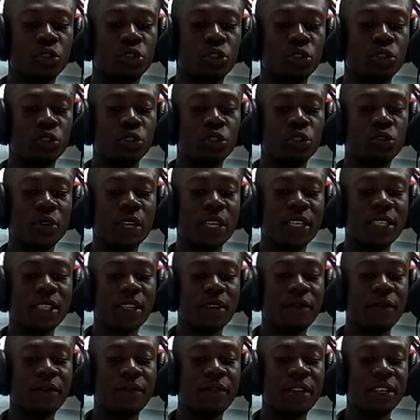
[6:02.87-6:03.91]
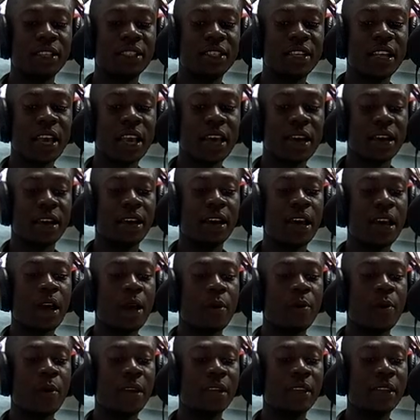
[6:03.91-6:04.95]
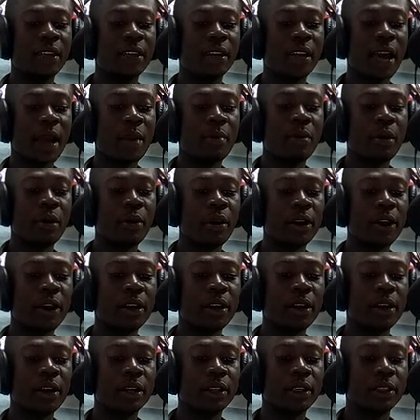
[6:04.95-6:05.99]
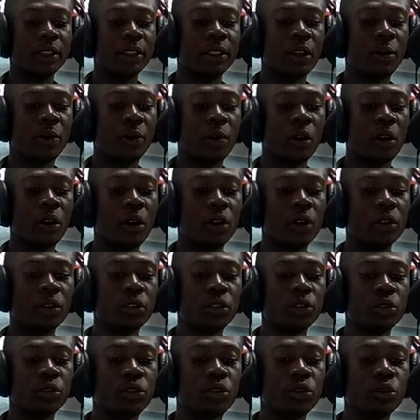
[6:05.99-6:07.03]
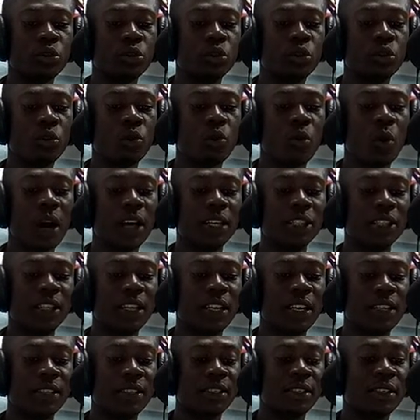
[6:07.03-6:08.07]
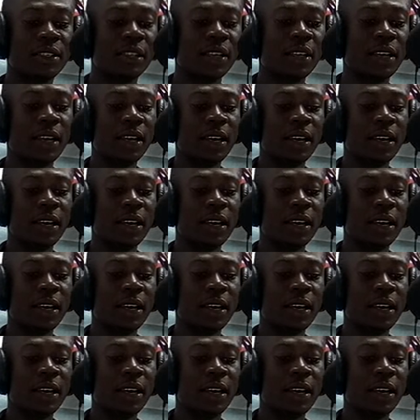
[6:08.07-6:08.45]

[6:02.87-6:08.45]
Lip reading: on June 27 this year, ranking Liberia the raw to watch list.